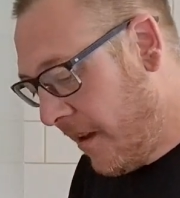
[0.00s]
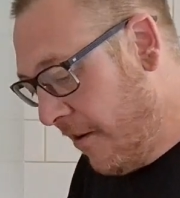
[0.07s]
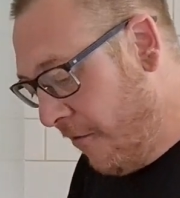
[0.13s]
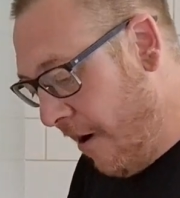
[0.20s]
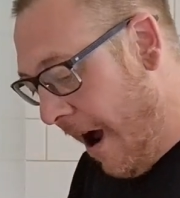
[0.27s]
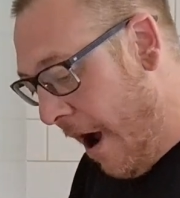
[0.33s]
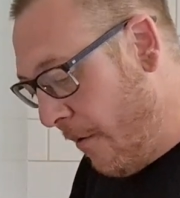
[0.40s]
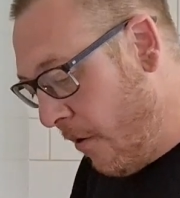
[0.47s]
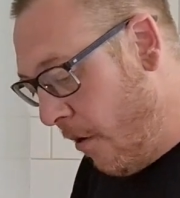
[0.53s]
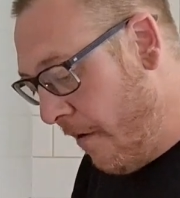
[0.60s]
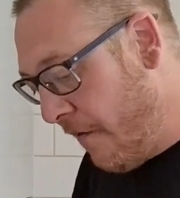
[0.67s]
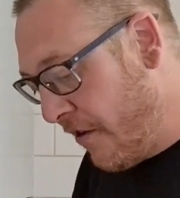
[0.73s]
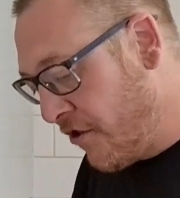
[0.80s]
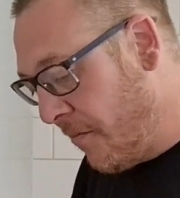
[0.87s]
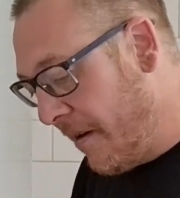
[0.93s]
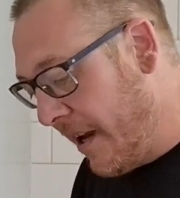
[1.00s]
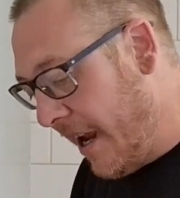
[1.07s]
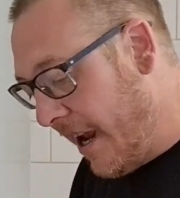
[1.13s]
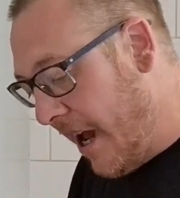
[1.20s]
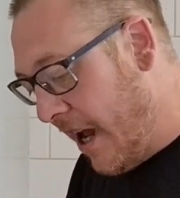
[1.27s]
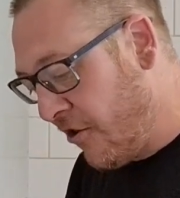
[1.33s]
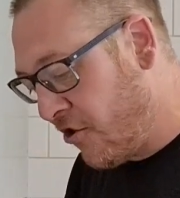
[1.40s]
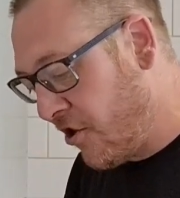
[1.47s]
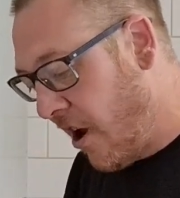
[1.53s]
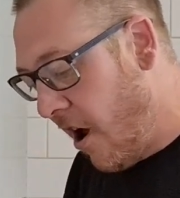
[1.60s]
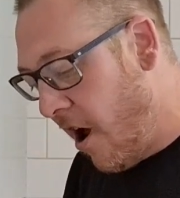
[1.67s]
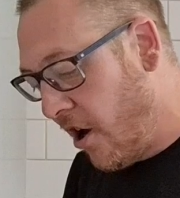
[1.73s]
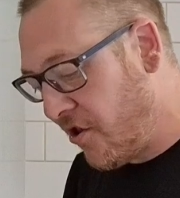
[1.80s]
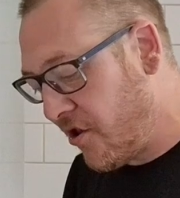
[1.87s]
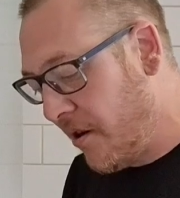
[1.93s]
Right, we're waiting for some of the uh,
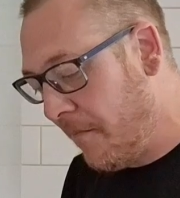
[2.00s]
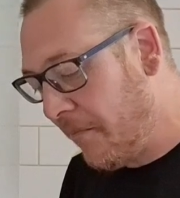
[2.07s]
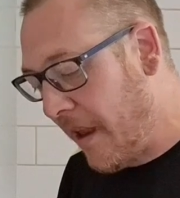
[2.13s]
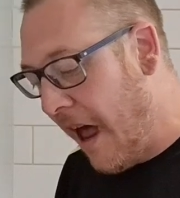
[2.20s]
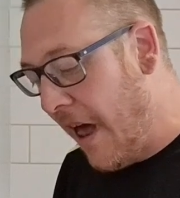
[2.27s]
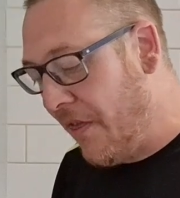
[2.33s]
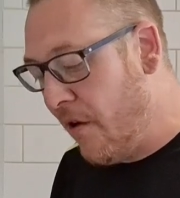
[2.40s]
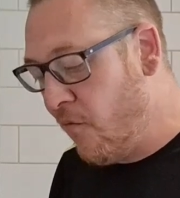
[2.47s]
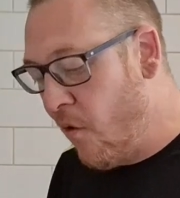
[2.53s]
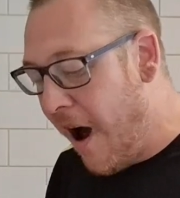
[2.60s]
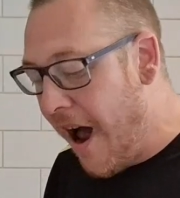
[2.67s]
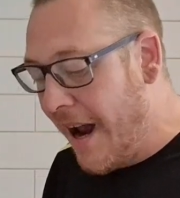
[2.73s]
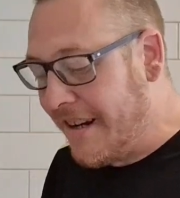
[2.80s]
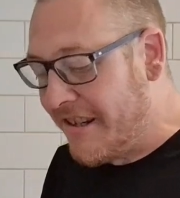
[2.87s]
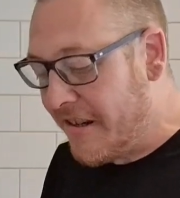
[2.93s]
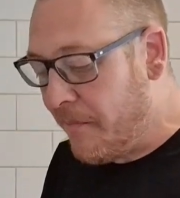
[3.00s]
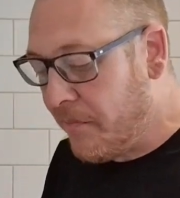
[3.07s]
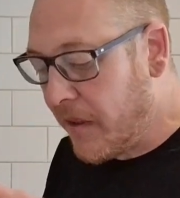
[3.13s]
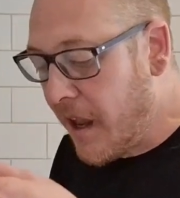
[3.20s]
sauce and the rice.